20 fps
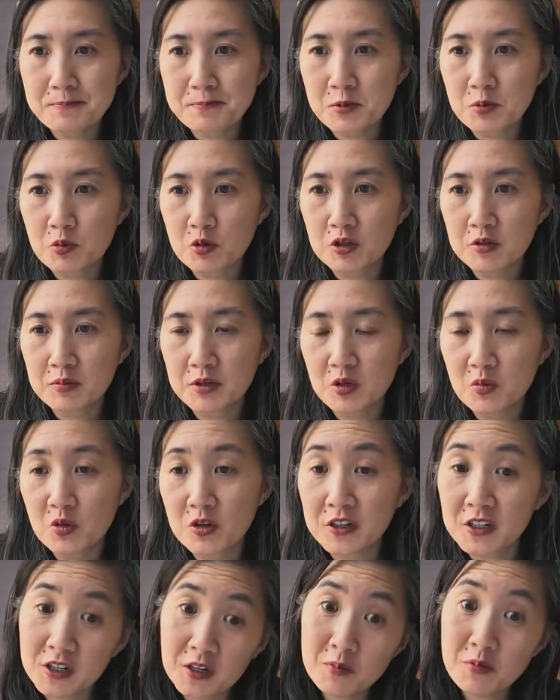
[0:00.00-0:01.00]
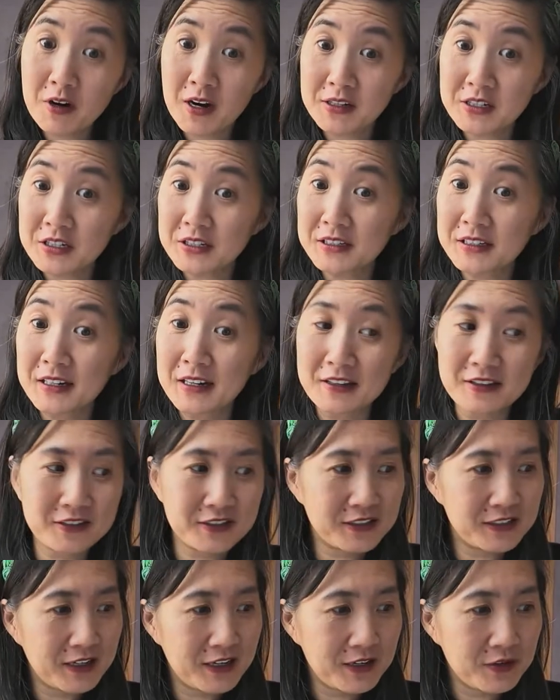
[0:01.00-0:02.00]
we'll be working on projects together
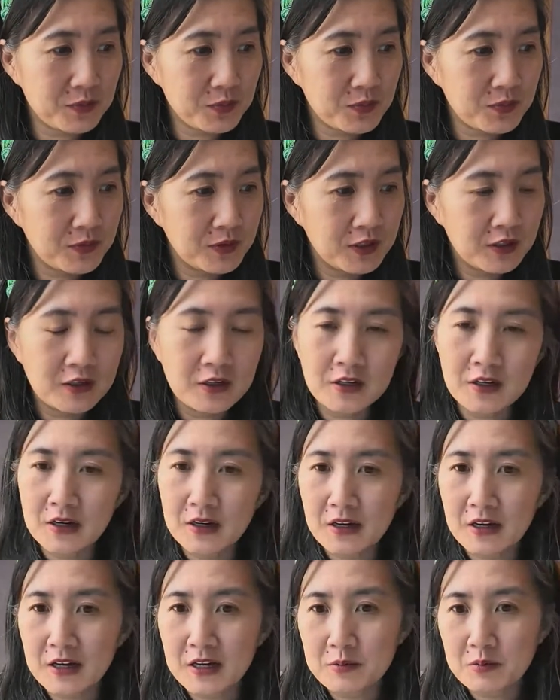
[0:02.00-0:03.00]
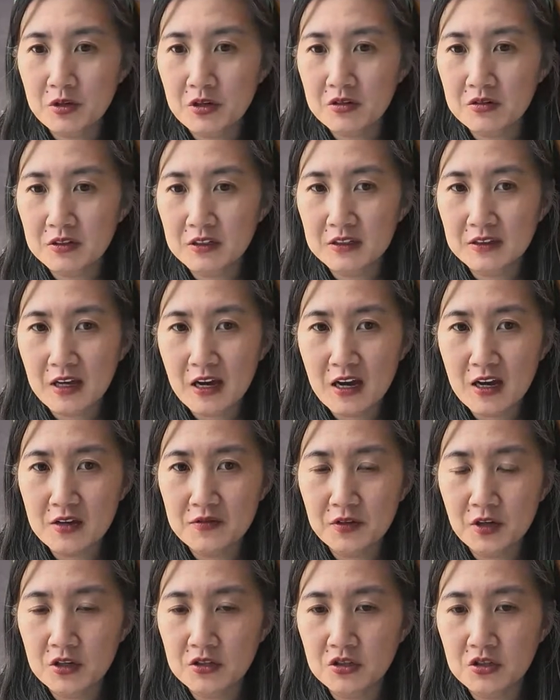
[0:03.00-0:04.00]
today. I'm currently live
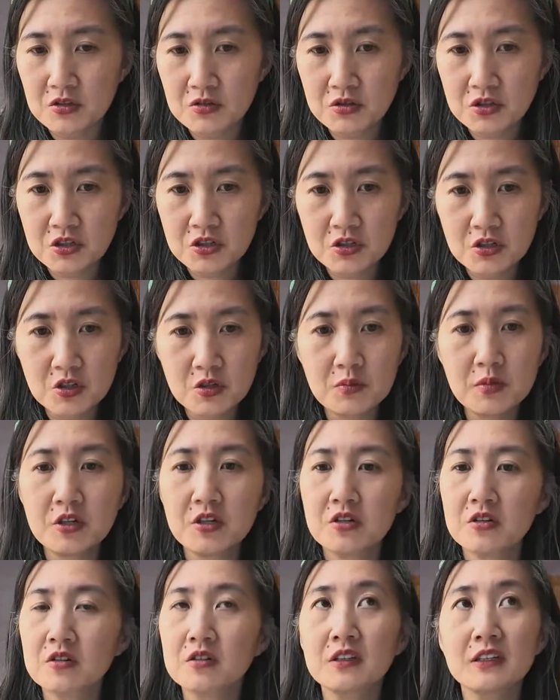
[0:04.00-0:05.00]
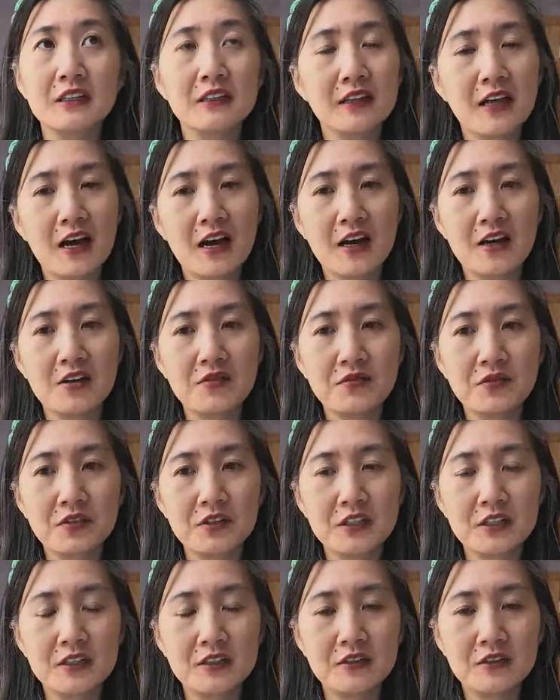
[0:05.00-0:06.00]
on YouTube, currently live
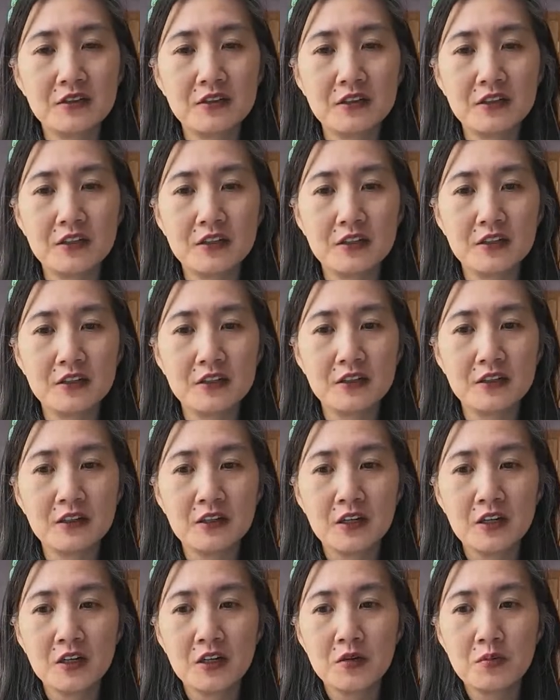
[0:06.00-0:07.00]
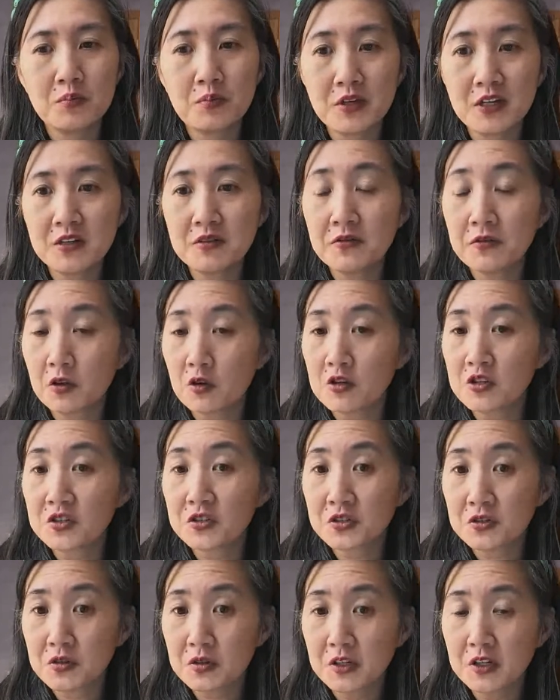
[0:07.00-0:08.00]
in the Bead Flora
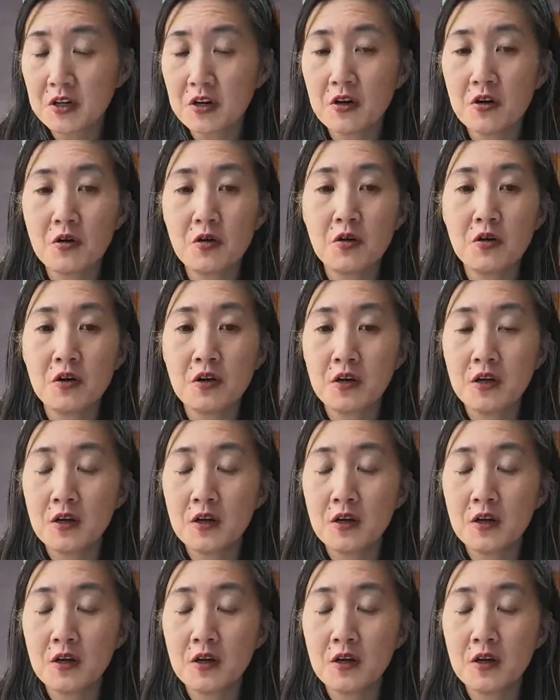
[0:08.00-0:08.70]
Studio